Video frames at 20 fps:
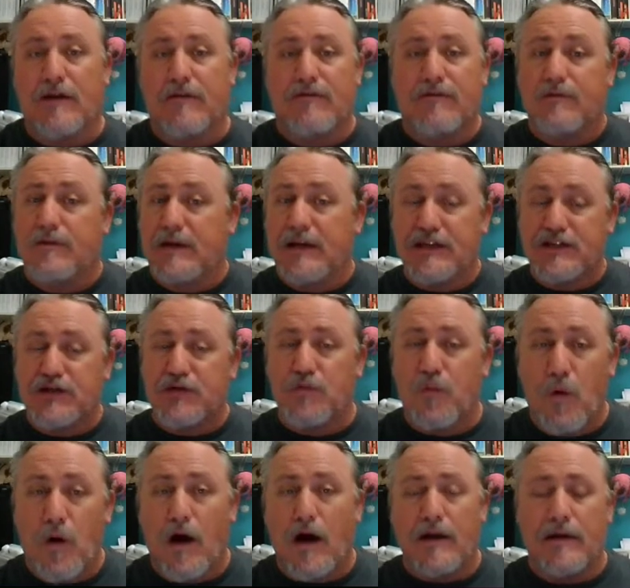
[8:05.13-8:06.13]
If Legion
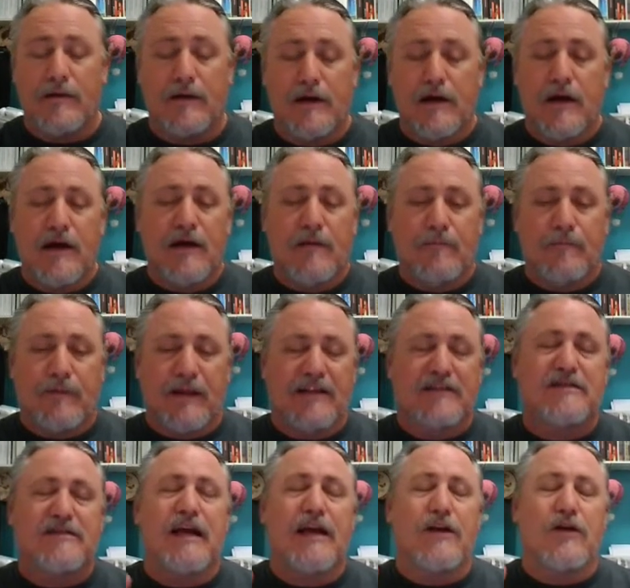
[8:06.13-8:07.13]
1,
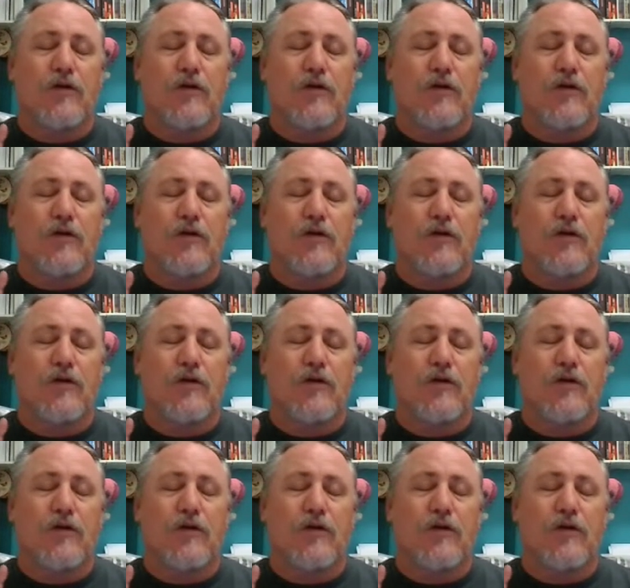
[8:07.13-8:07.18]
let's say